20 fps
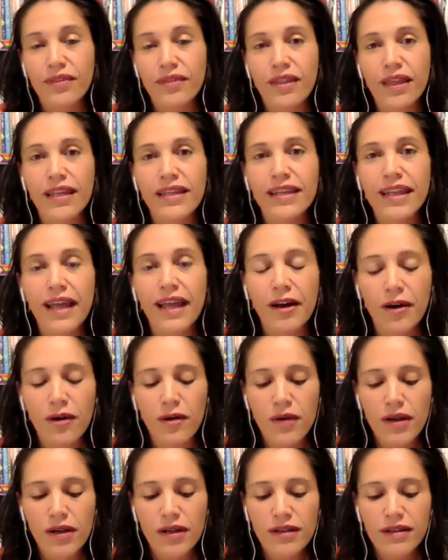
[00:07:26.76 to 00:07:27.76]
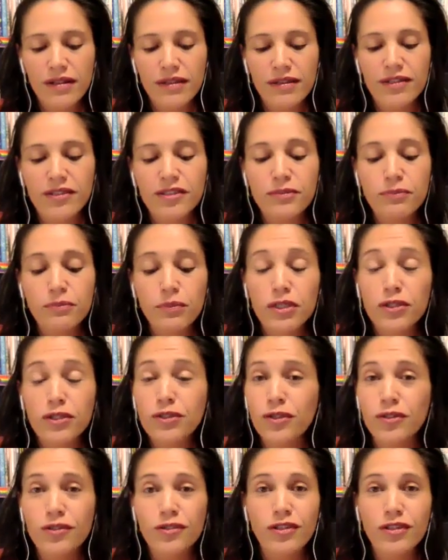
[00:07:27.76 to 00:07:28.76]
And now, this
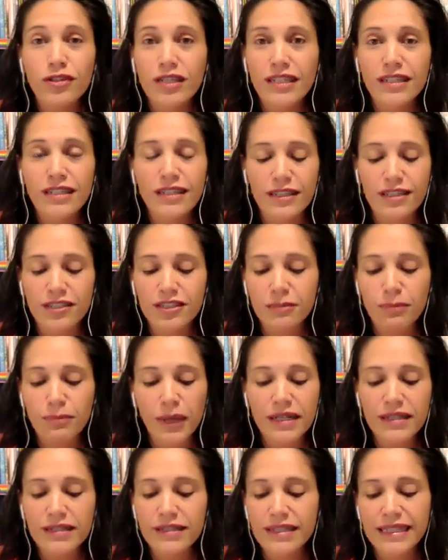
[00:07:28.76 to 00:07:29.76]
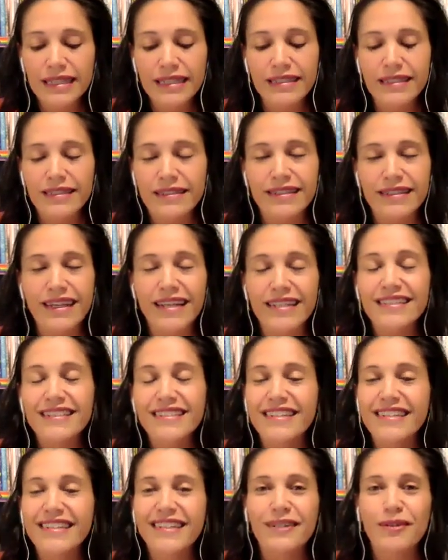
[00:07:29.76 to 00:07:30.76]
maternally expecting,
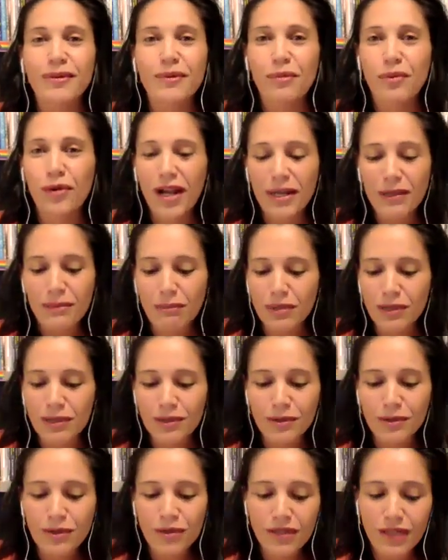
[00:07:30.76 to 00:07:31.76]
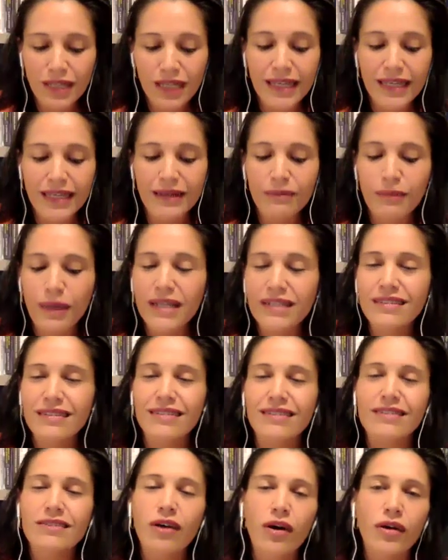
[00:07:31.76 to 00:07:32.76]
nesting, bright blue thing makes a
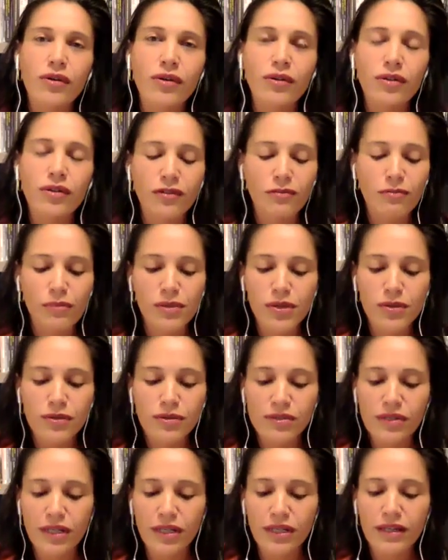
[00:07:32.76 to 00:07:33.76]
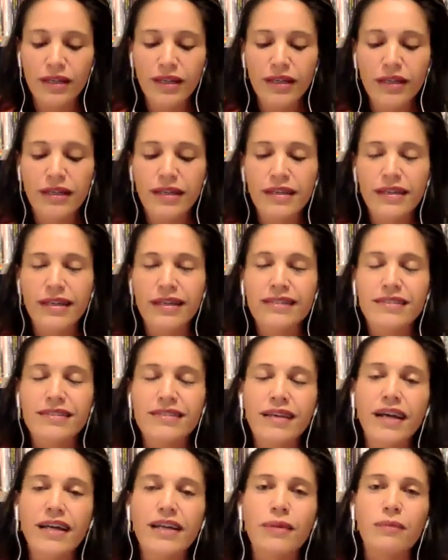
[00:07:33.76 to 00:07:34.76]
tunnel of music
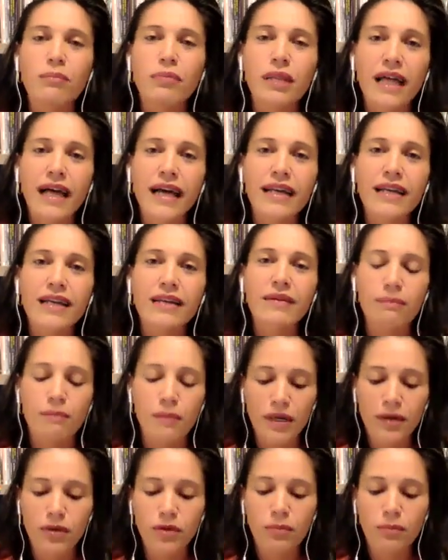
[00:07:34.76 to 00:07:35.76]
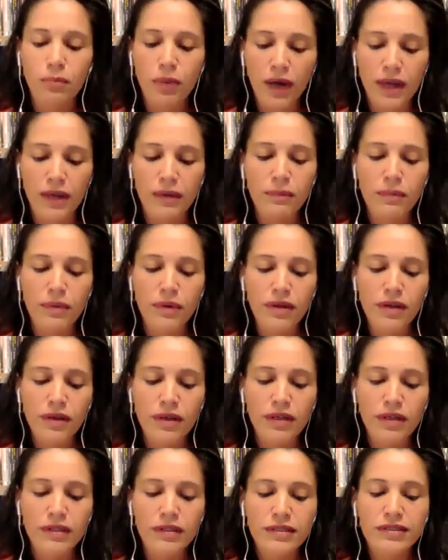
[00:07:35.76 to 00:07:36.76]
inside a black metal pipe,
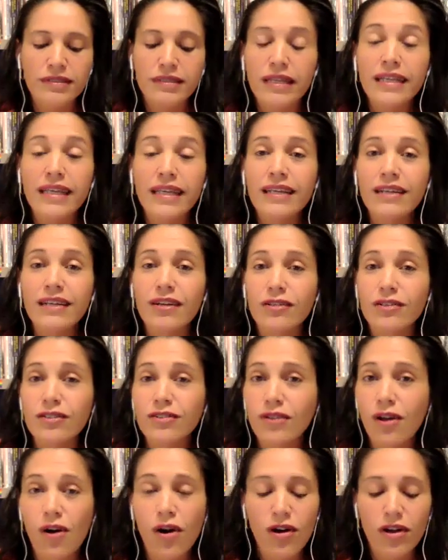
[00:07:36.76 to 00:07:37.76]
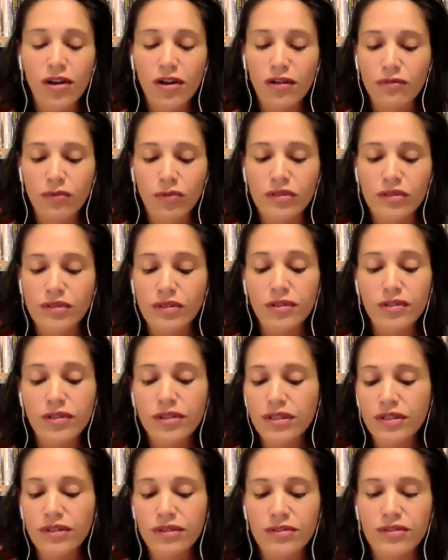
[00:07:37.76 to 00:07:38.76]
singing a song of
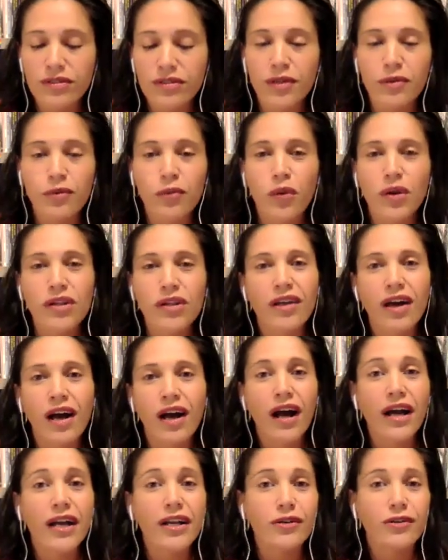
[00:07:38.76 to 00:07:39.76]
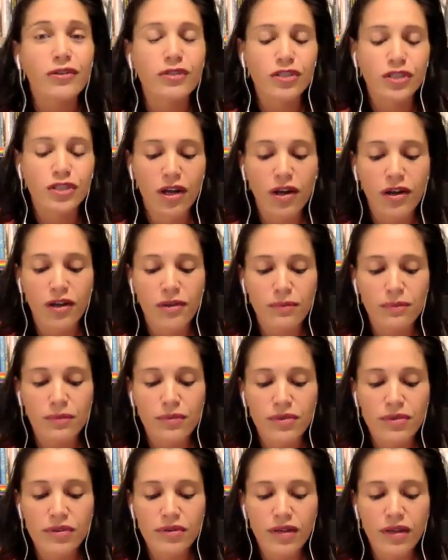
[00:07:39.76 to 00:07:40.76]
resilience in one of the higher
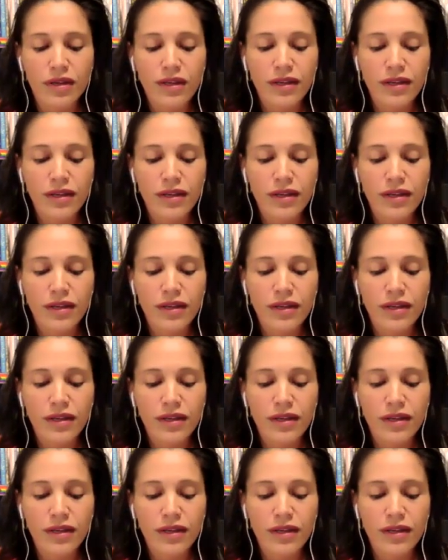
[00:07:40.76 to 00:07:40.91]
chimes.